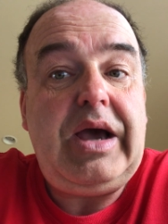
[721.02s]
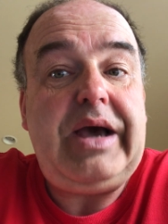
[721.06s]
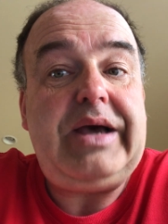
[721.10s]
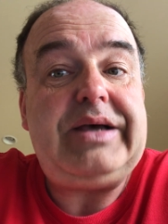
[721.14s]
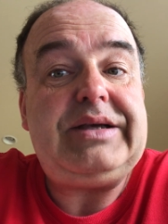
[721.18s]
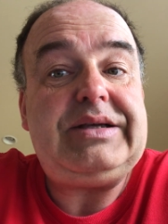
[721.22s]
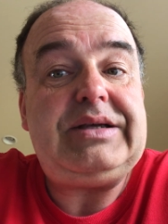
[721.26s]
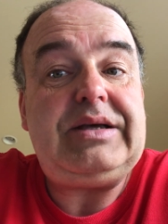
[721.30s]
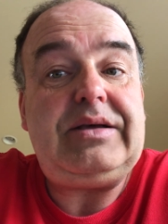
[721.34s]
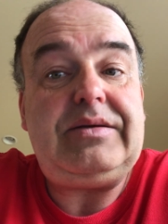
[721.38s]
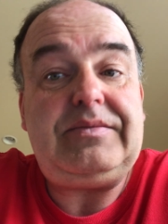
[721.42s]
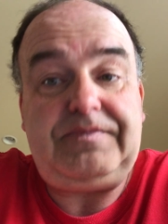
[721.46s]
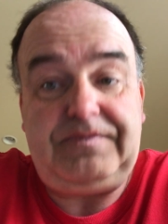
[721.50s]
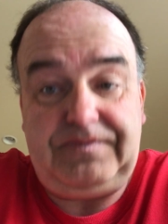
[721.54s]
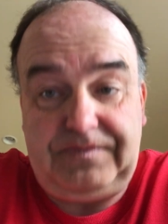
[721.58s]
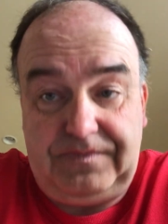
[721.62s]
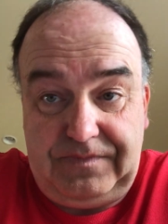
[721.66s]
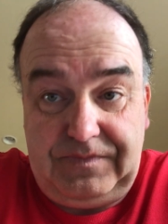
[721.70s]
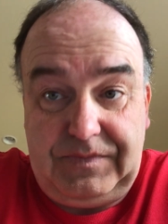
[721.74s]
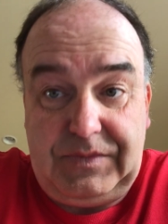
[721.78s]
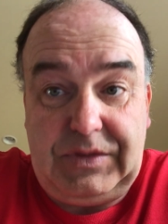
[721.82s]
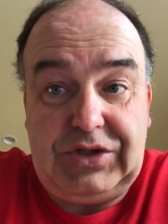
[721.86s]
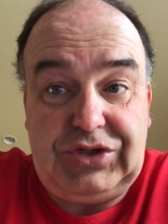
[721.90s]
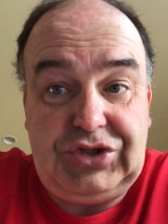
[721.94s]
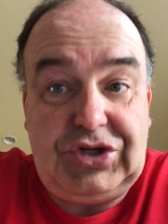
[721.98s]

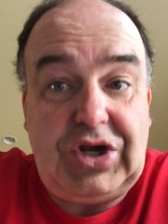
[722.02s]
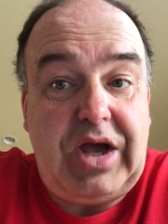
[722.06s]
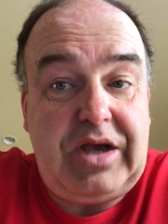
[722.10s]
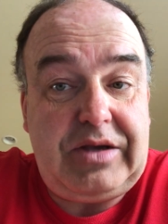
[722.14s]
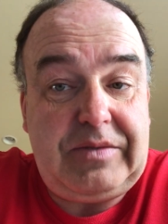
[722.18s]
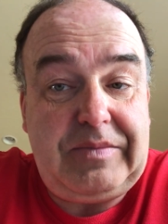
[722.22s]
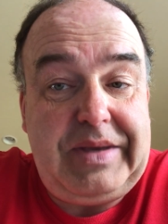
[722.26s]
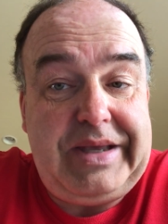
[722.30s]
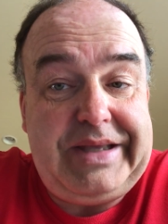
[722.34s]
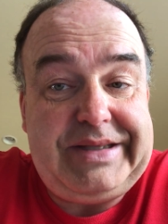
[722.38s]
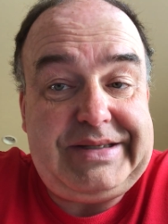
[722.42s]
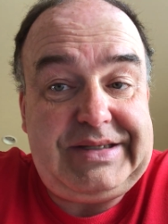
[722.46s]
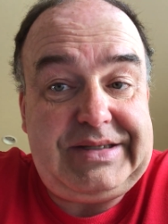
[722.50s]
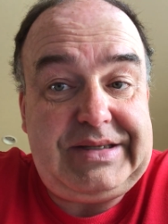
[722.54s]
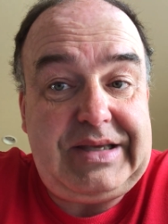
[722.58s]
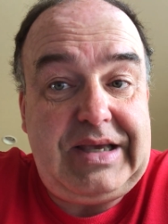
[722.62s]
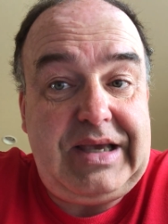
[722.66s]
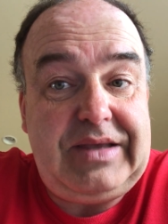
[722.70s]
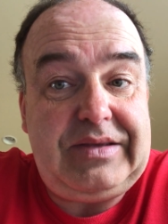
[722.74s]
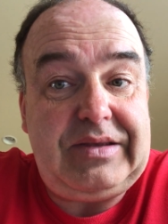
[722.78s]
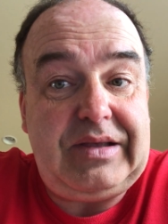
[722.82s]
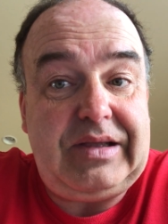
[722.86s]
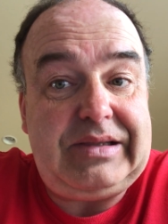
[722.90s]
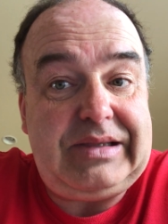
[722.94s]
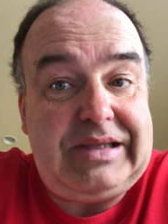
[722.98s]
uh, Jagmeet
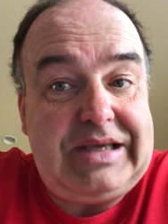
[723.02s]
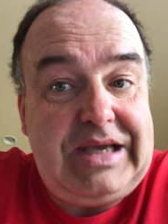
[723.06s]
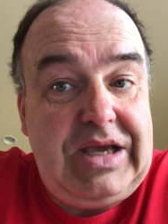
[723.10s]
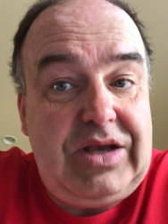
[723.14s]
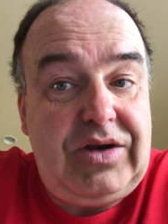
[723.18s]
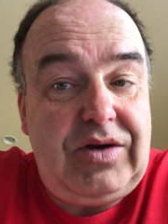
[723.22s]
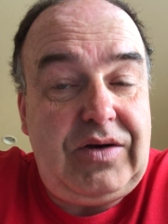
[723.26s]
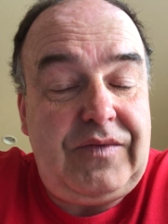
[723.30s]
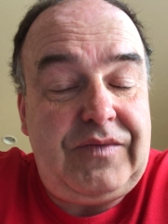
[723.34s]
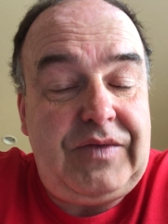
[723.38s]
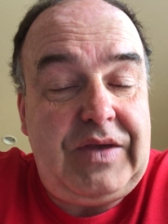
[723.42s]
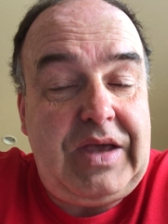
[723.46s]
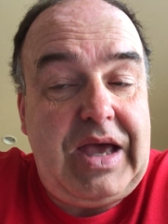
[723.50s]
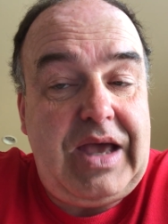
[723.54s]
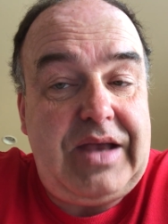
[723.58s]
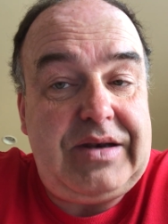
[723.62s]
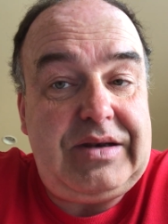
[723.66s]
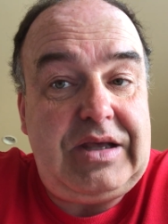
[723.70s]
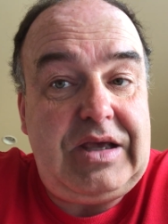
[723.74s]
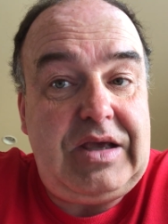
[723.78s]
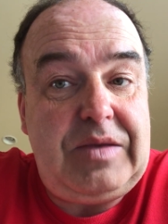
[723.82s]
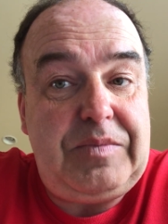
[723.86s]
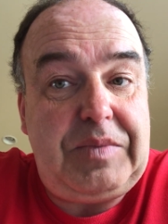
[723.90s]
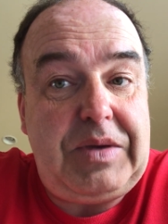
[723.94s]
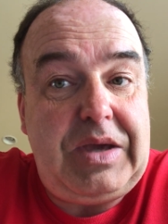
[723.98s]
Singh, the leader of the
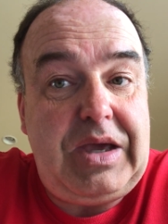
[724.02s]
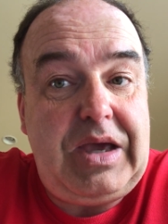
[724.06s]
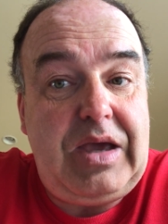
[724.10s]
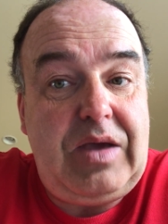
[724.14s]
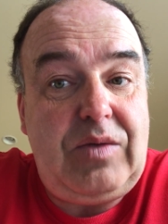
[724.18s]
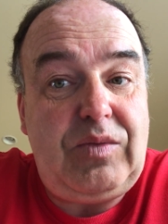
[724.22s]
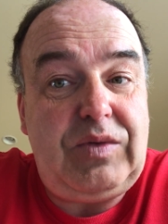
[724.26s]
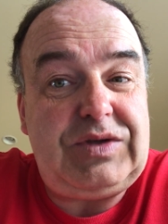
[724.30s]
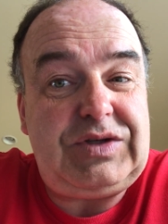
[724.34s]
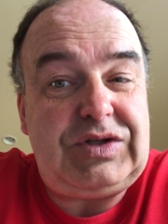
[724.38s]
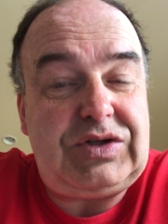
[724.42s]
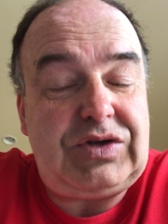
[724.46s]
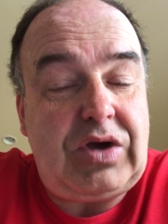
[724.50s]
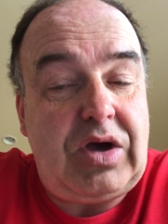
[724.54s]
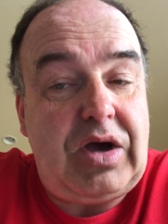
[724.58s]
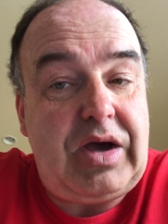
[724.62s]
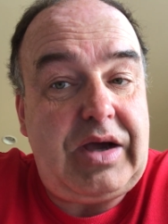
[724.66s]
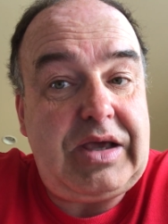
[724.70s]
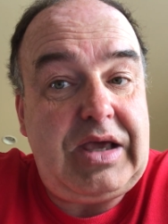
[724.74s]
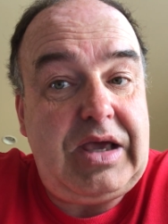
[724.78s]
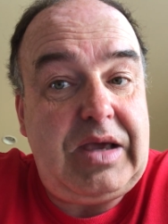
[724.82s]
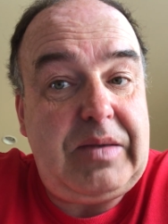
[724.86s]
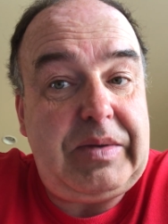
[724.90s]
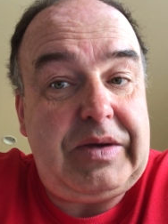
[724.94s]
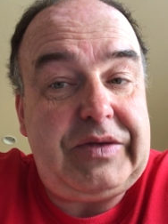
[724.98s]
NDP, was
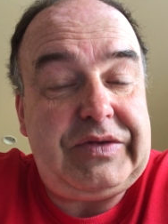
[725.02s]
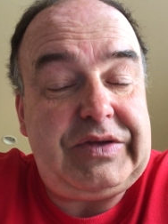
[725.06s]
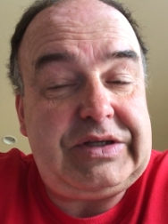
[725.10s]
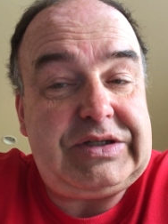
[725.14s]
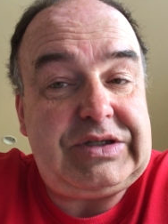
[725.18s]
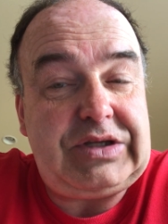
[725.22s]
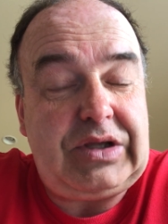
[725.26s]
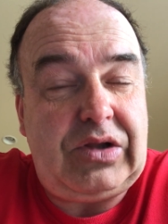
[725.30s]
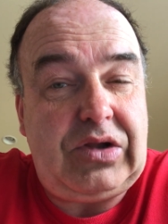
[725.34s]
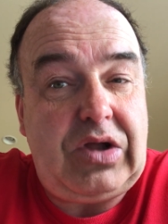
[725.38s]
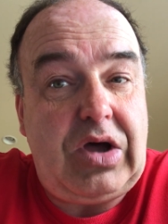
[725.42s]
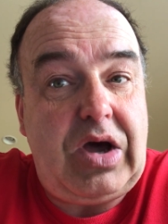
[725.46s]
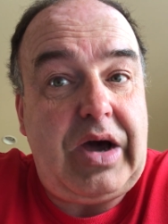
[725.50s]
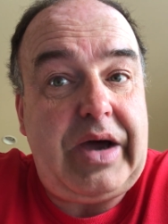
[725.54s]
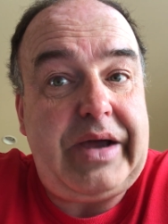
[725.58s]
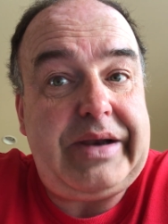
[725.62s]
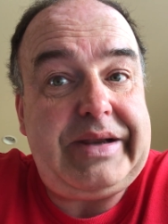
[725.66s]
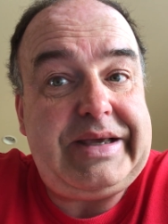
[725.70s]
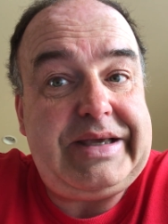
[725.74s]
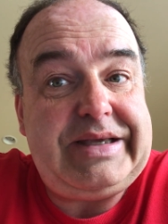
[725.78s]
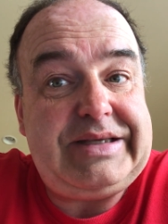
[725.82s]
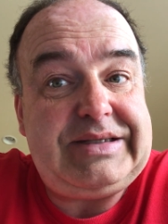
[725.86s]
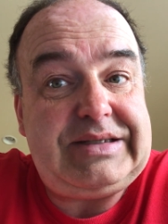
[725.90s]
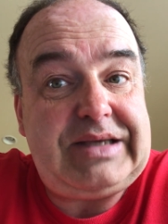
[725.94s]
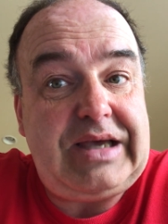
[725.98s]
talking about this a lot.
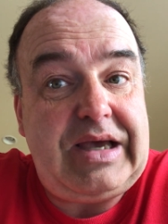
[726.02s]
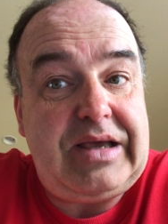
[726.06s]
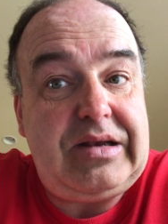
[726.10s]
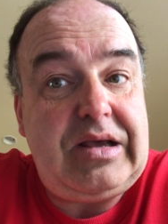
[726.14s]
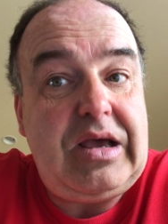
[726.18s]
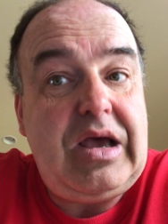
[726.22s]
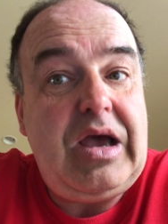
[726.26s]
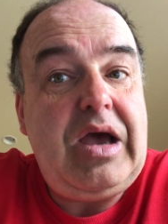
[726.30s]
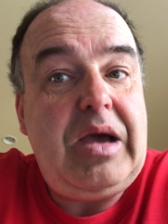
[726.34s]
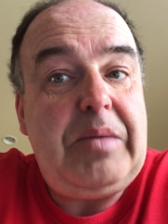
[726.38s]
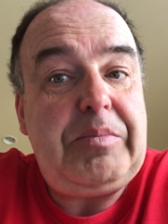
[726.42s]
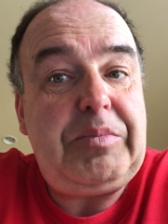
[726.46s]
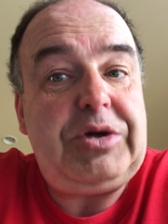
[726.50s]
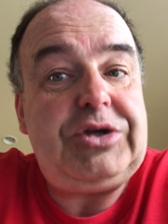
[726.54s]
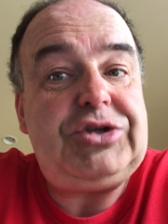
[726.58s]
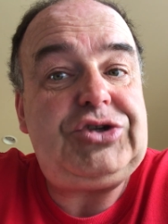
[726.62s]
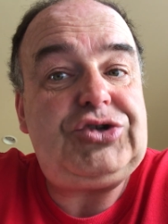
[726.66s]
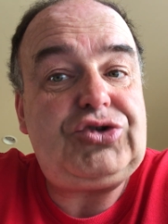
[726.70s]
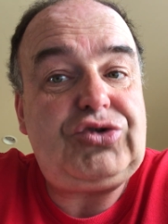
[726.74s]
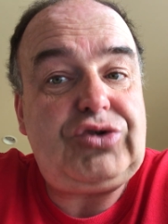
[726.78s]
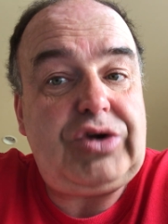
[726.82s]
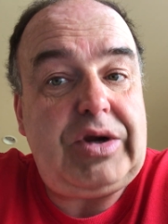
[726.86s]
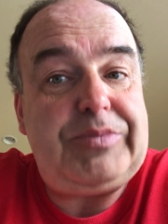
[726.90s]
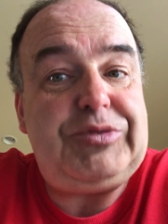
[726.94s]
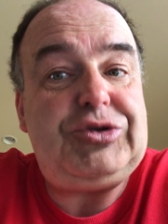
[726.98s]
He said
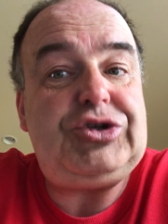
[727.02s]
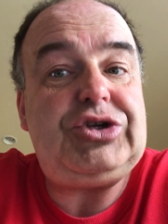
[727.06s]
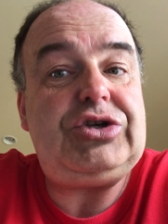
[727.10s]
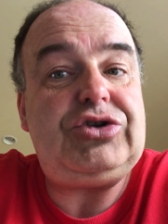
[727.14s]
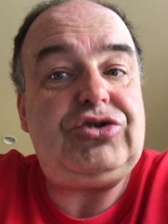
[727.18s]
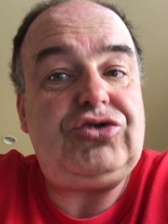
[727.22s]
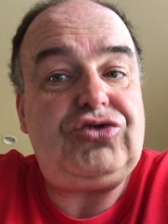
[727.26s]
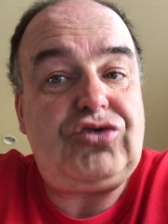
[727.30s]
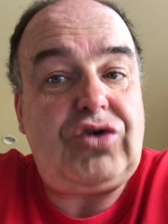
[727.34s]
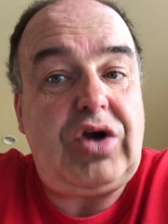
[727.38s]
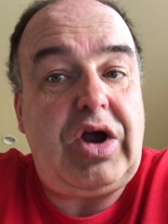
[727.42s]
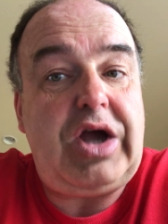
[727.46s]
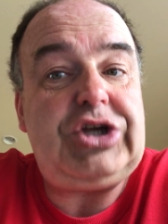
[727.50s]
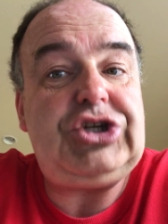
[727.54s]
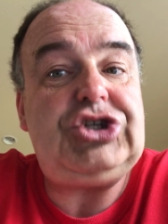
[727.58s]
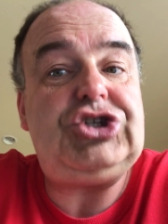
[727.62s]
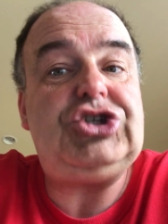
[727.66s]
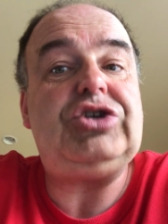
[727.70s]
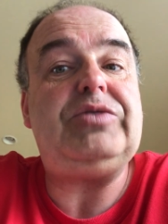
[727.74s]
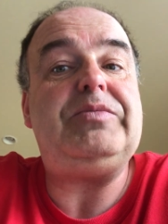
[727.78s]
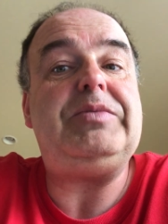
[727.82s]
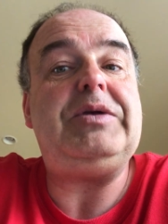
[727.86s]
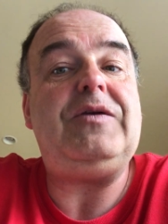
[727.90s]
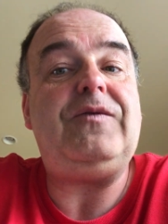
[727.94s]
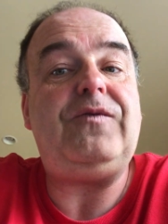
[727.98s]
prescription drugs
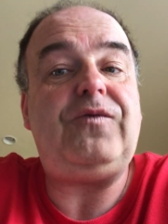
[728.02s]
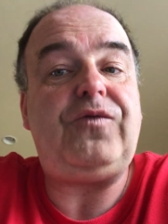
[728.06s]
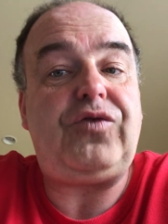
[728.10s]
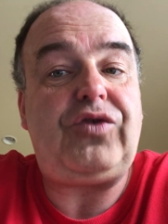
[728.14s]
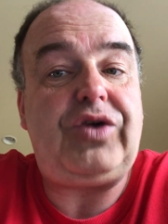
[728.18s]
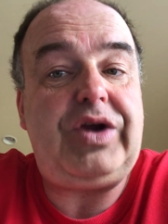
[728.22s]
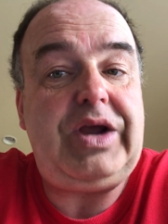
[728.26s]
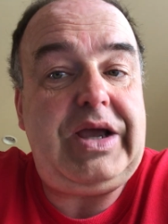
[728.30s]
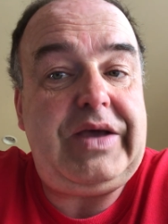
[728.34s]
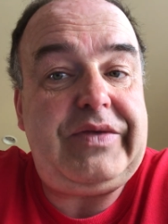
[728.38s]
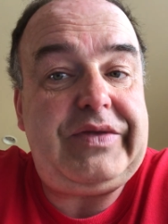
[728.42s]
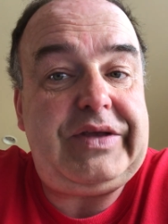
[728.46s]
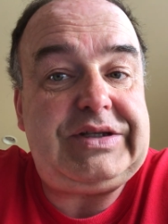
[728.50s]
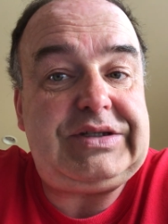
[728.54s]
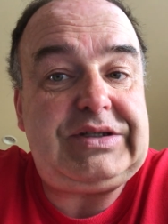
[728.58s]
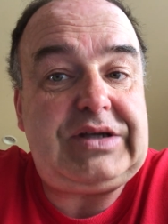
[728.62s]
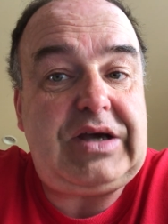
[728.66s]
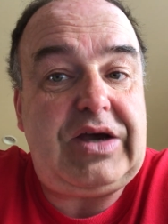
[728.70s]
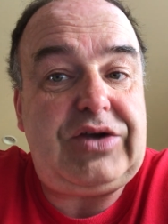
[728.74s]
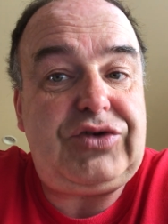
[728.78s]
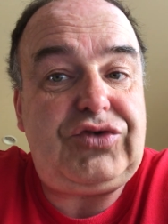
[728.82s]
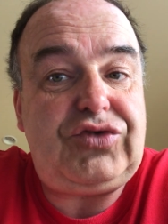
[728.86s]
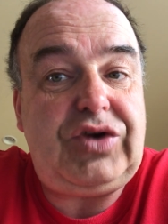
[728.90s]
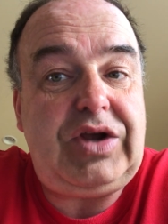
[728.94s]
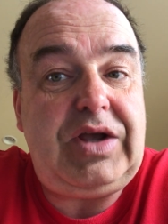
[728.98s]
should be free in this
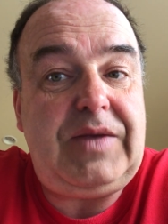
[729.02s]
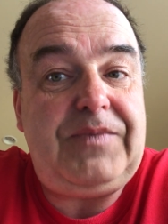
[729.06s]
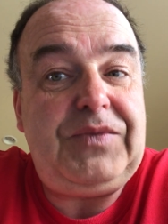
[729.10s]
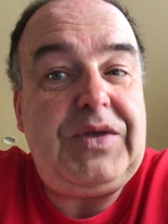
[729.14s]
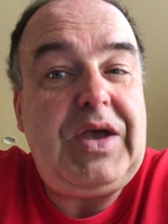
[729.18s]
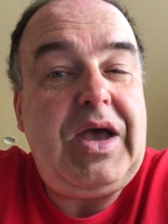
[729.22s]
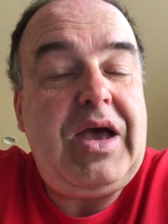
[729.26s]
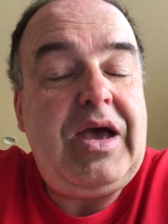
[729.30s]
country.